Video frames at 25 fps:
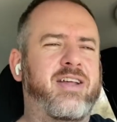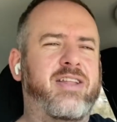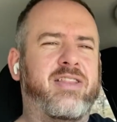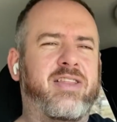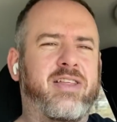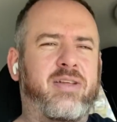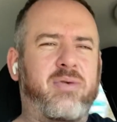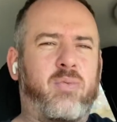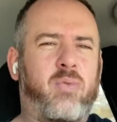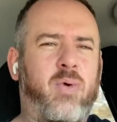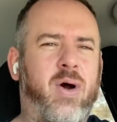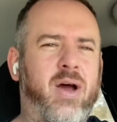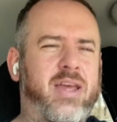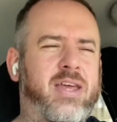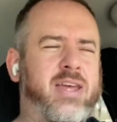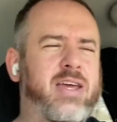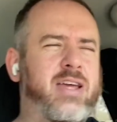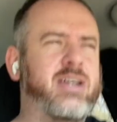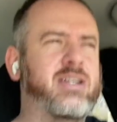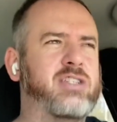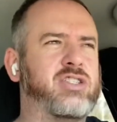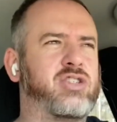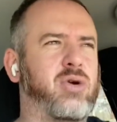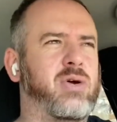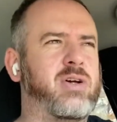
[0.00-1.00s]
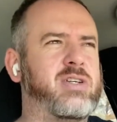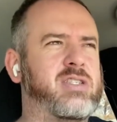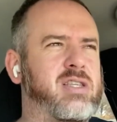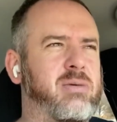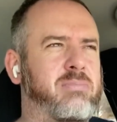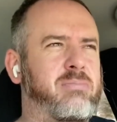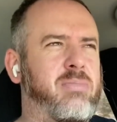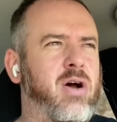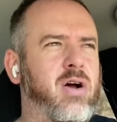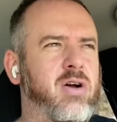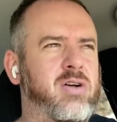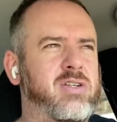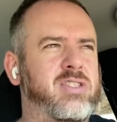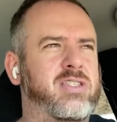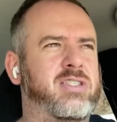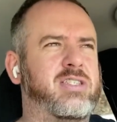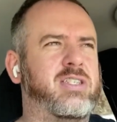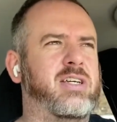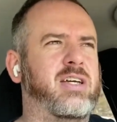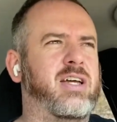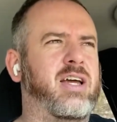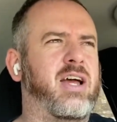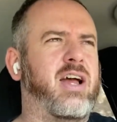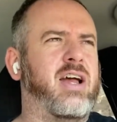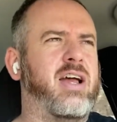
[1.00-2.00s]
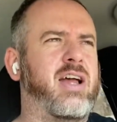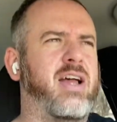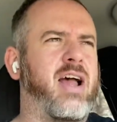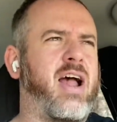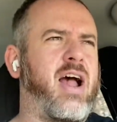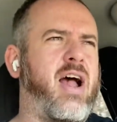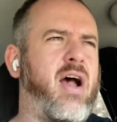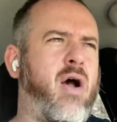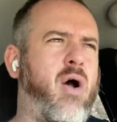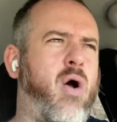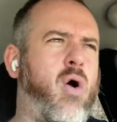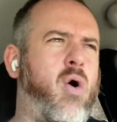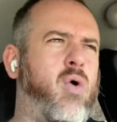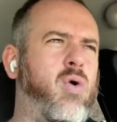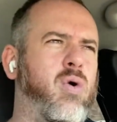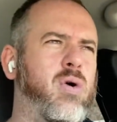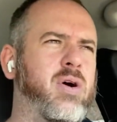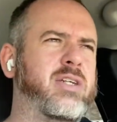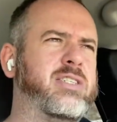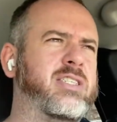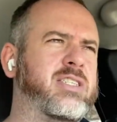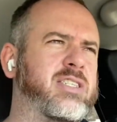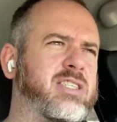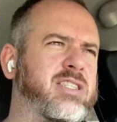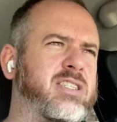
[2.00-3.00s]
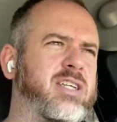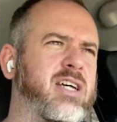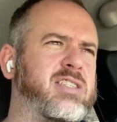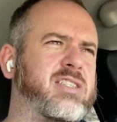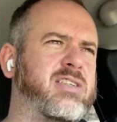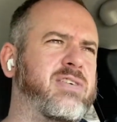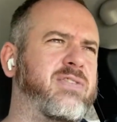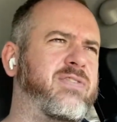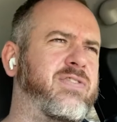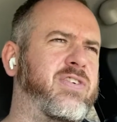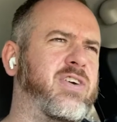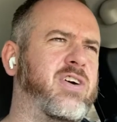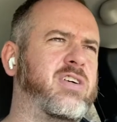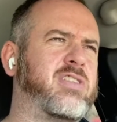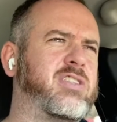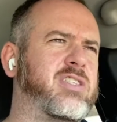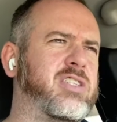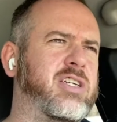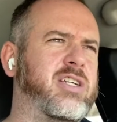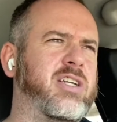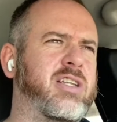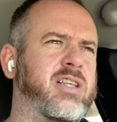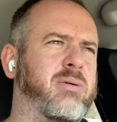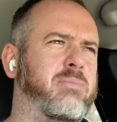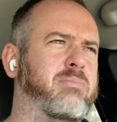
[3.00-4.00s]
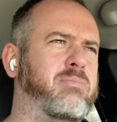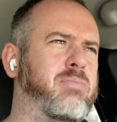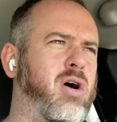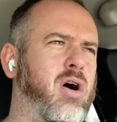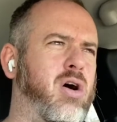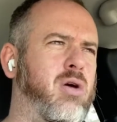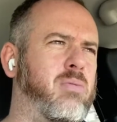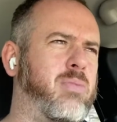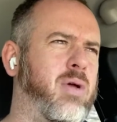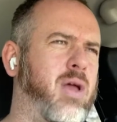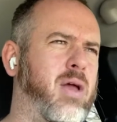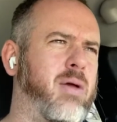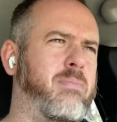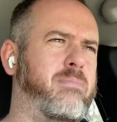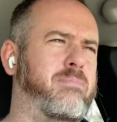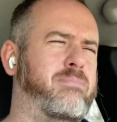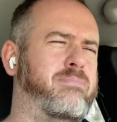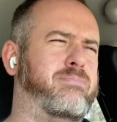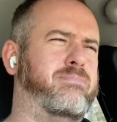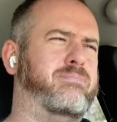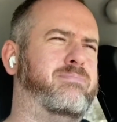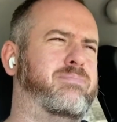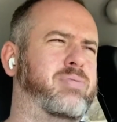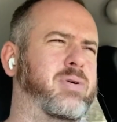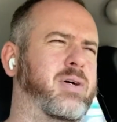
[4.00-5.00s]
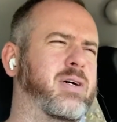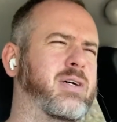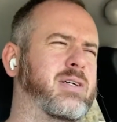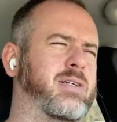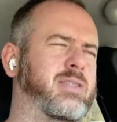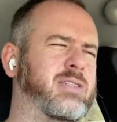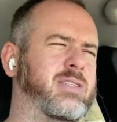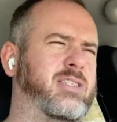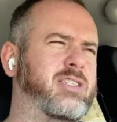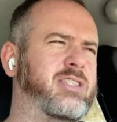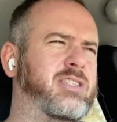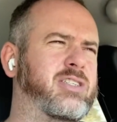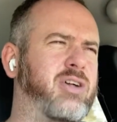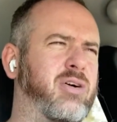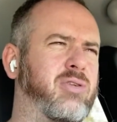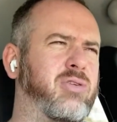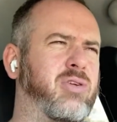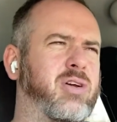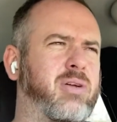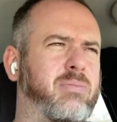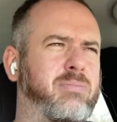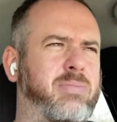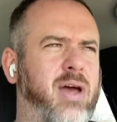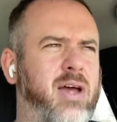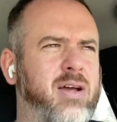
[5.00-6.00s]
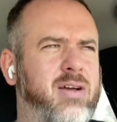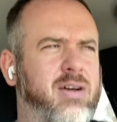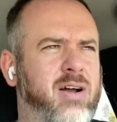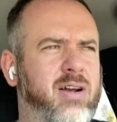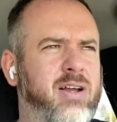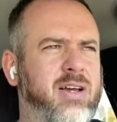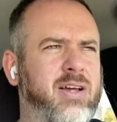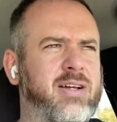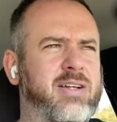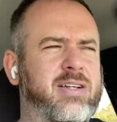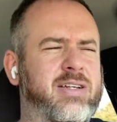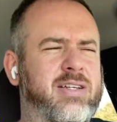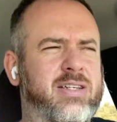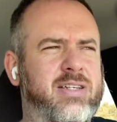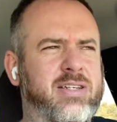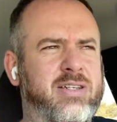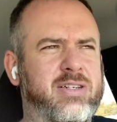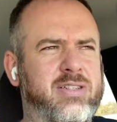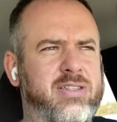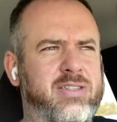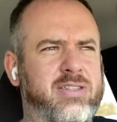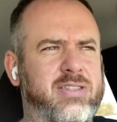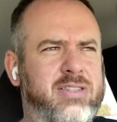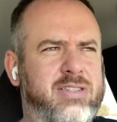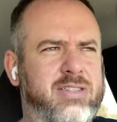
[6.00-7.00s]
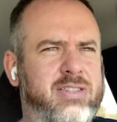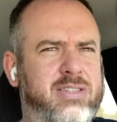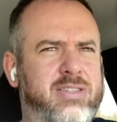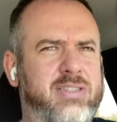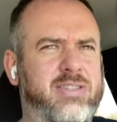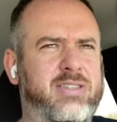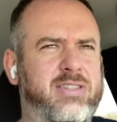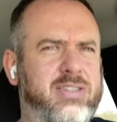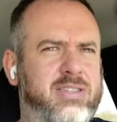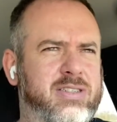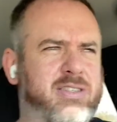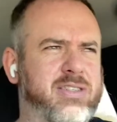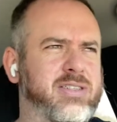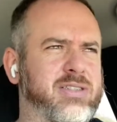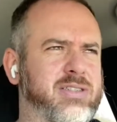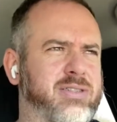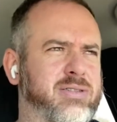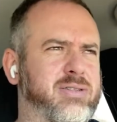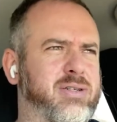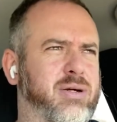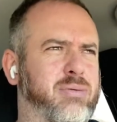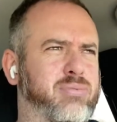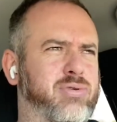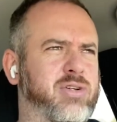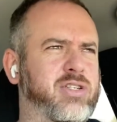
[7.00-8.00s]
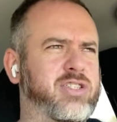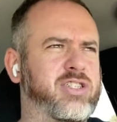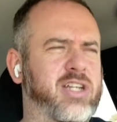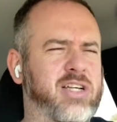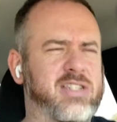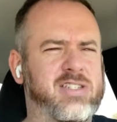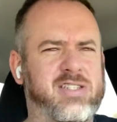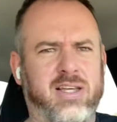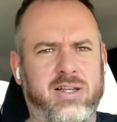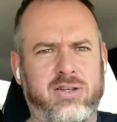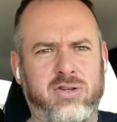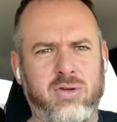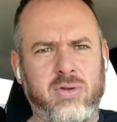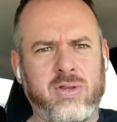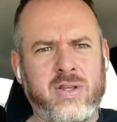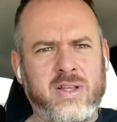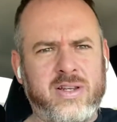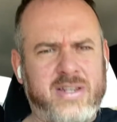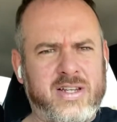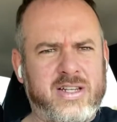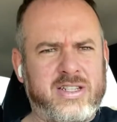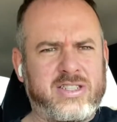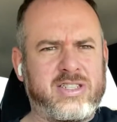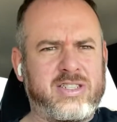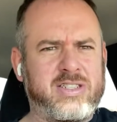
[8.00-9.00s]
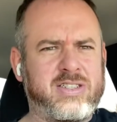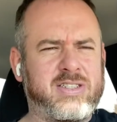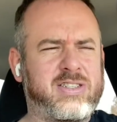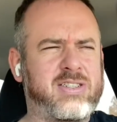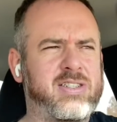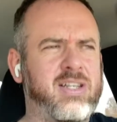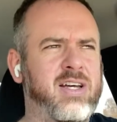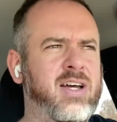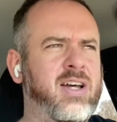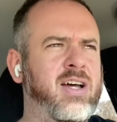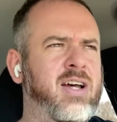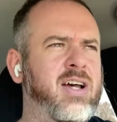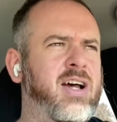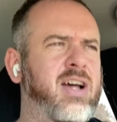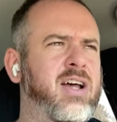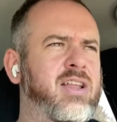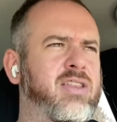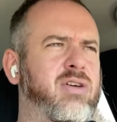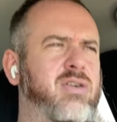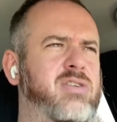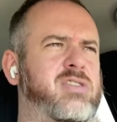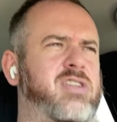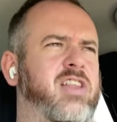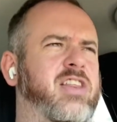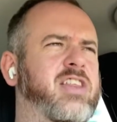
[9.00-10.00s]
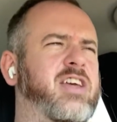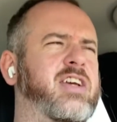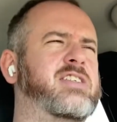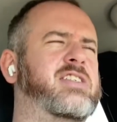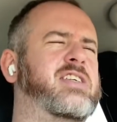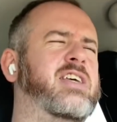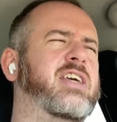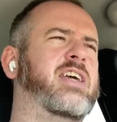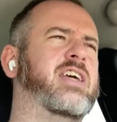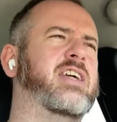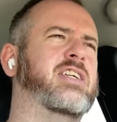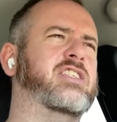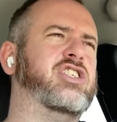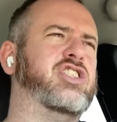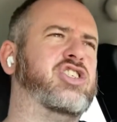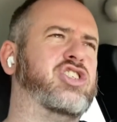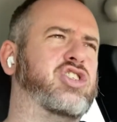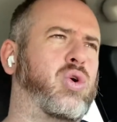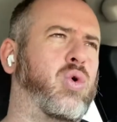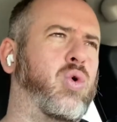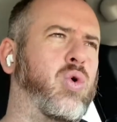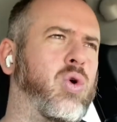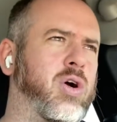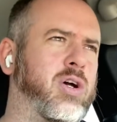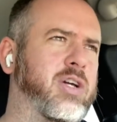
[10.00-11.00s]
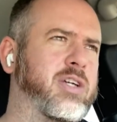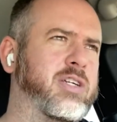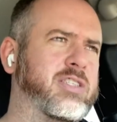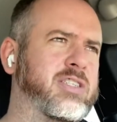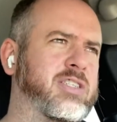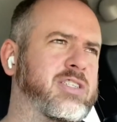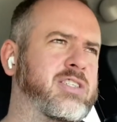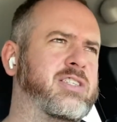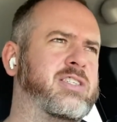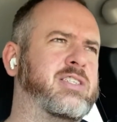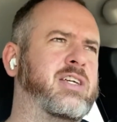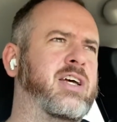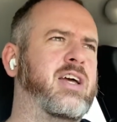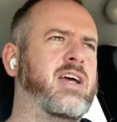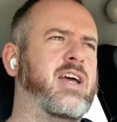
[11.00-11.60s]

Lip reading: What he enjoys the most always doesn't feel good in the moment, but, looking back on it, he appreciates, like doing the dishes. Those are things he enjoys.